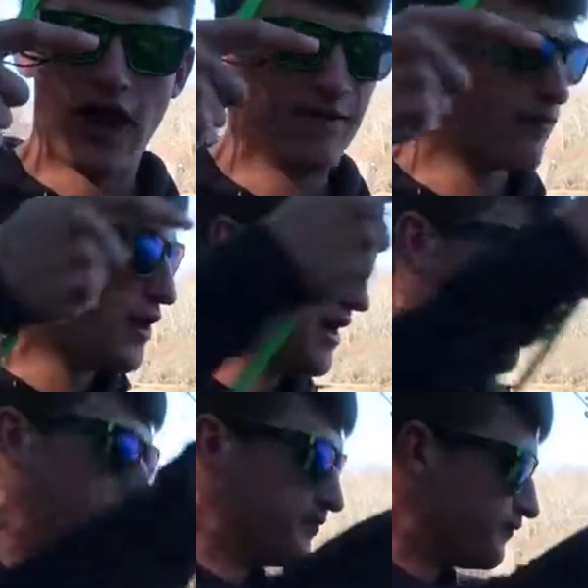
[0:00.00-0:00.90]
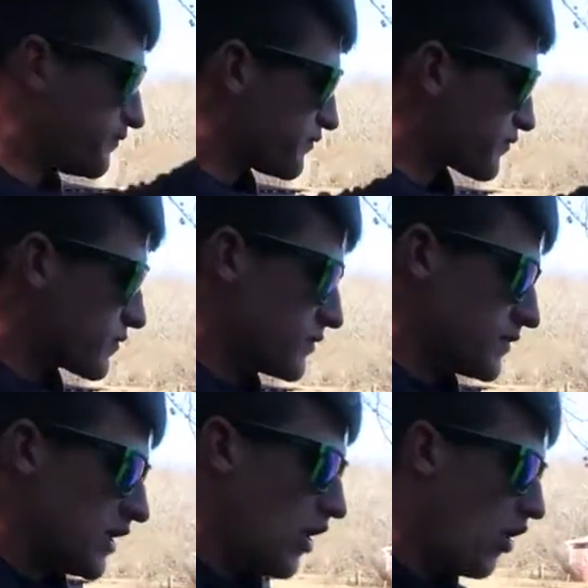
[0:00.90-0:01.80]
light rig.
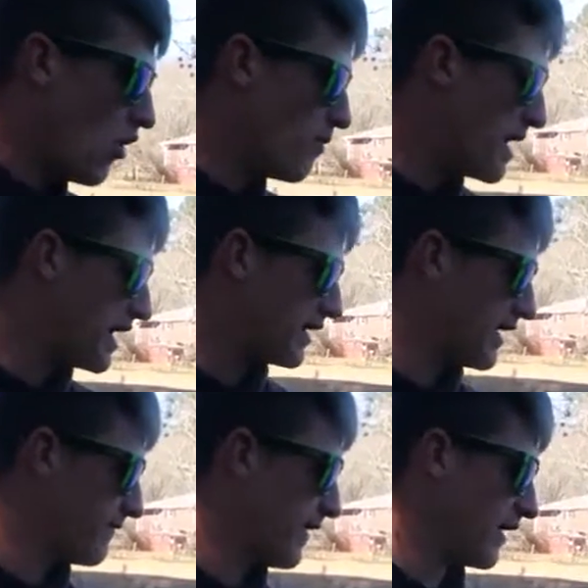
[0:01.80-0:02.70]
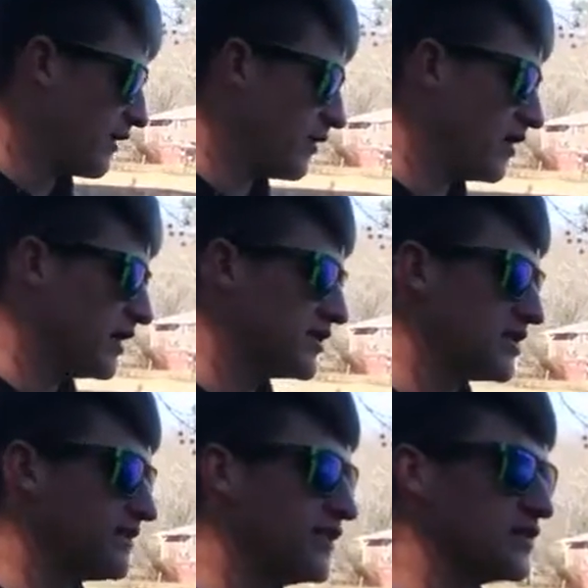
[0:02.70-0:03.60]
Oh man, do they fight good. It
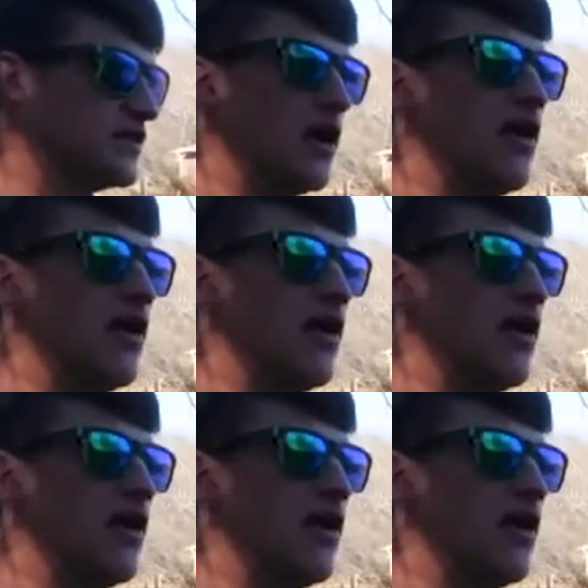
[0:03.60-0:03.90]
just feels